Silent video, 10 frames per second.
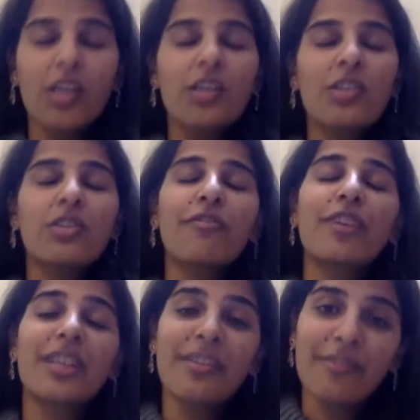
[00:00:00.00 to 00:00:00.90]
So
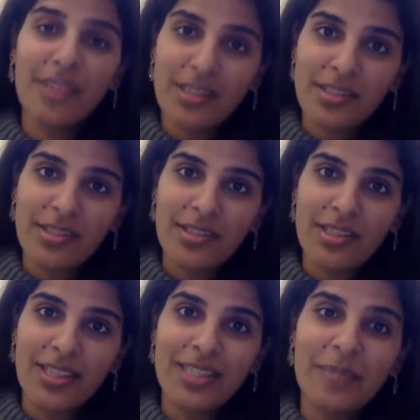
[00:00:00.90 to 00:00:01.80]
forgiveness
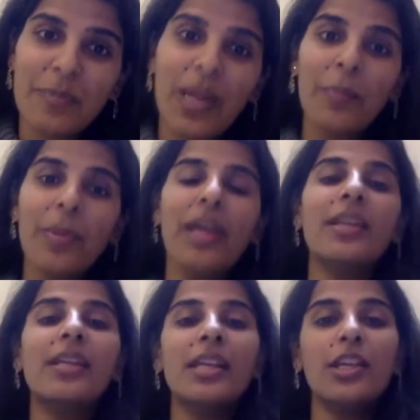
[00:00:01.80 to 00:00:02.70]
is
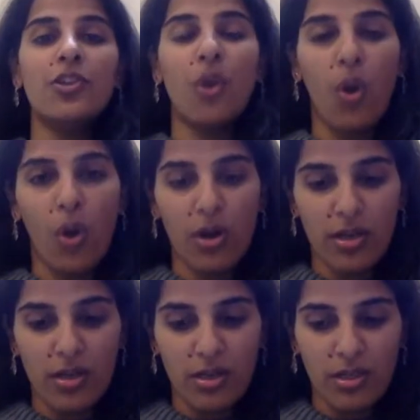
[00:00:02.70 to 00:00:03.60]
primarily
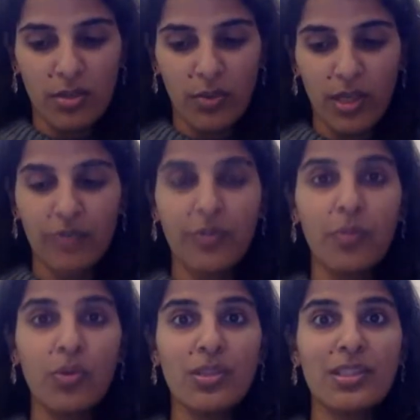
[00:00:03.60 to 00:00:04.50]
your one of
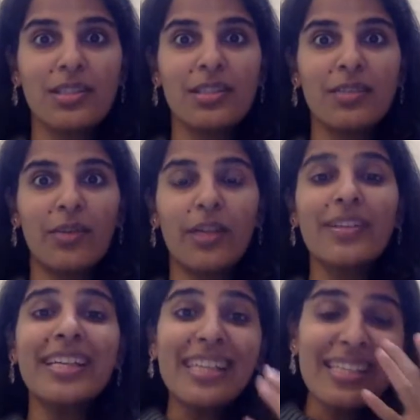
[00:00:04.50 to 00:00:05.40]

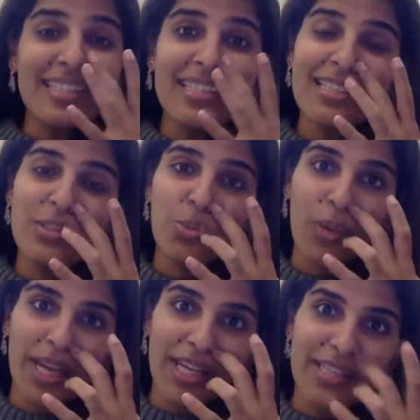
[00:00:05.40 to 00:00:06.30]
the easiest
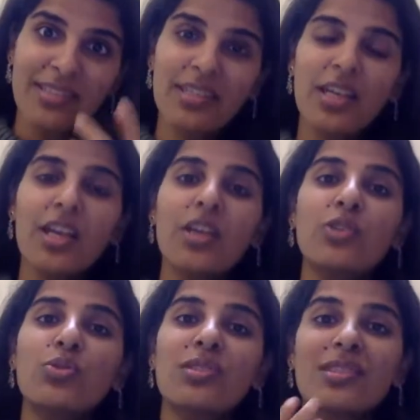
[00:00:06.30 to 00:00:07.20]
ways
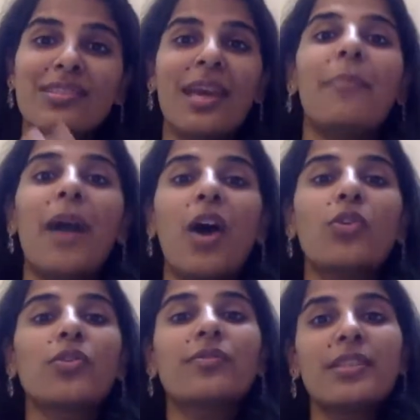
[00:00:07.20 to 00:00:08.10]
to step
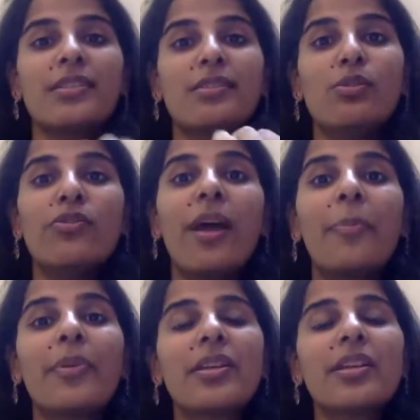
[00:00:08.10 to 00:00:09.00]
out of this
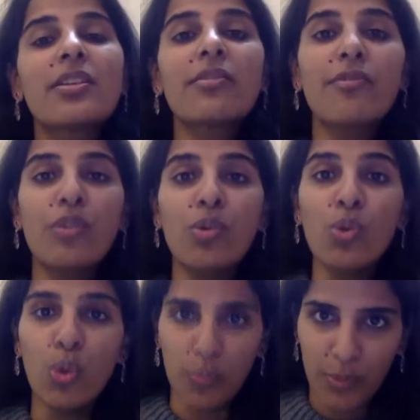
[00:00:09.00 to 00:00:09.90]
repetitive
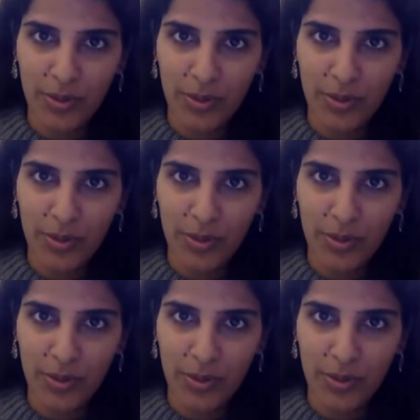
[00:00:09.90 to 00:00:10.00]
loop.